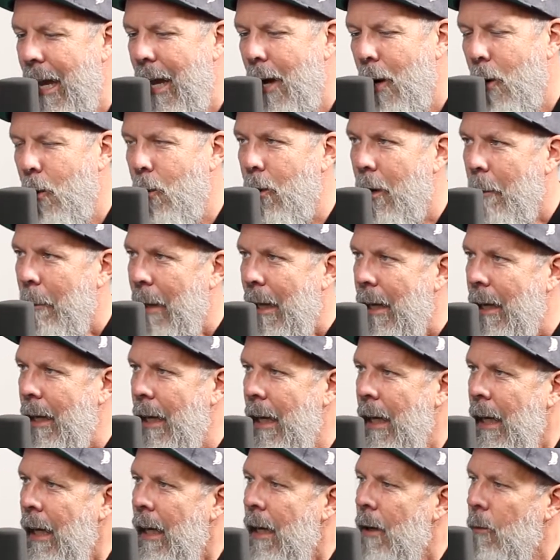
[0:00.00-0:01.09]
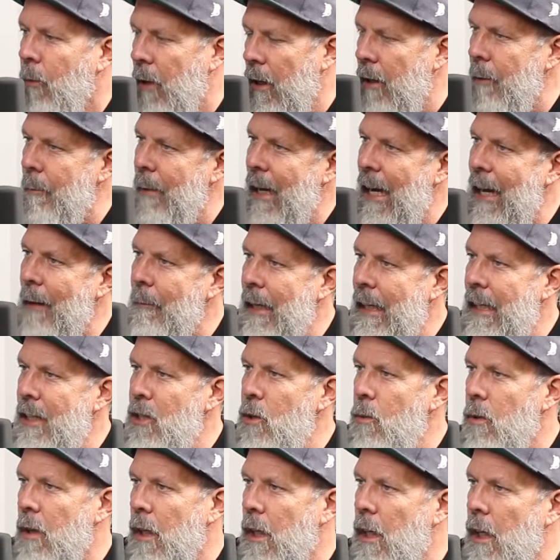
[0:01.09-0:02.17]
Holderman. Welcome back, man.
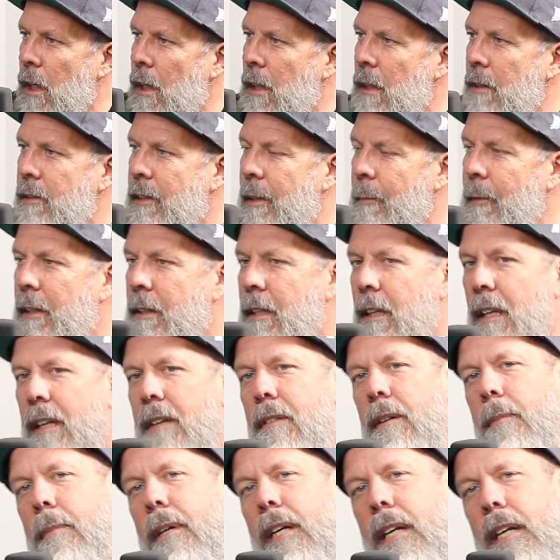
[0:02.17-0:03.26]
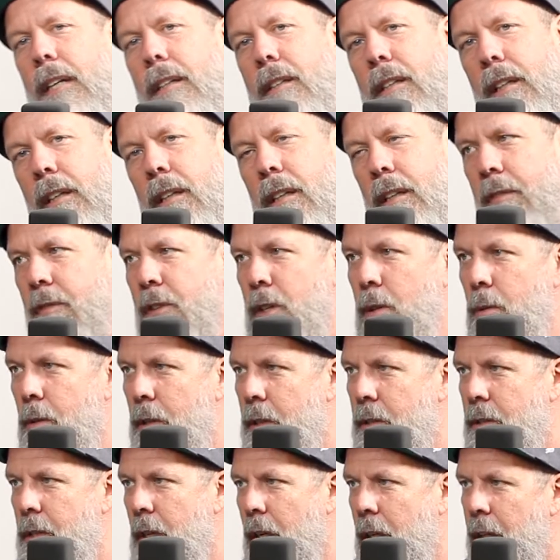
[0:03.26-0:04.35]
You were gone. Tell everybody, tell all the
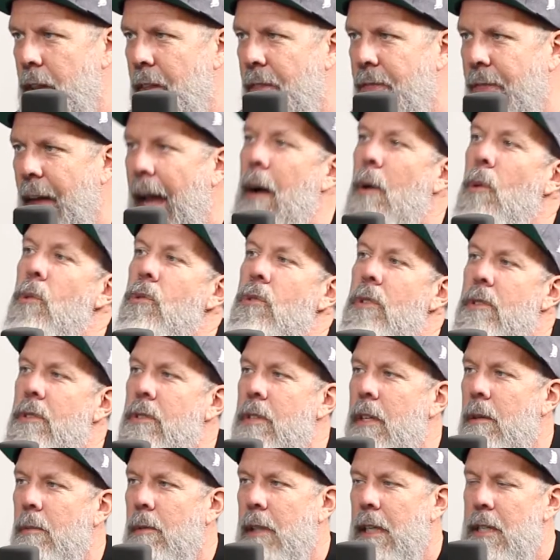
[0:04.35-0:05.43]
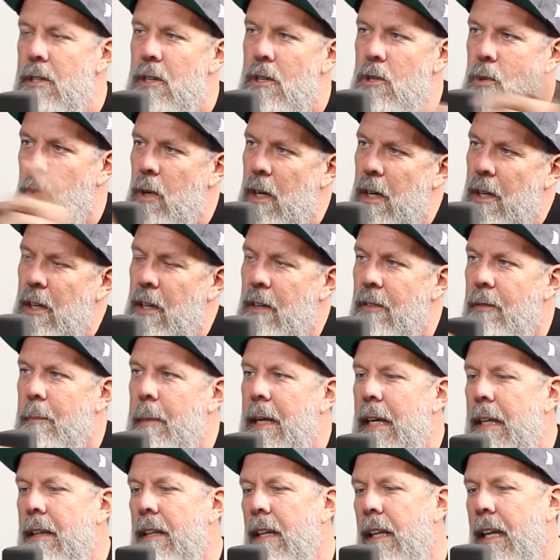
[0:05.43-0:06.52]
viewers, all the thousands that watch us, where you've
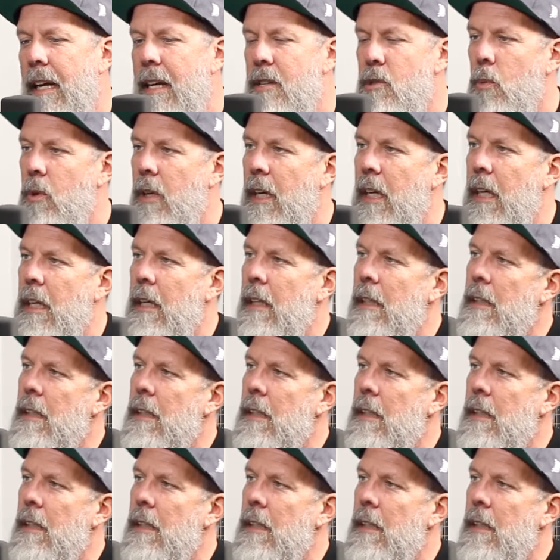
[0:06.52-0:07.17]
been the last week.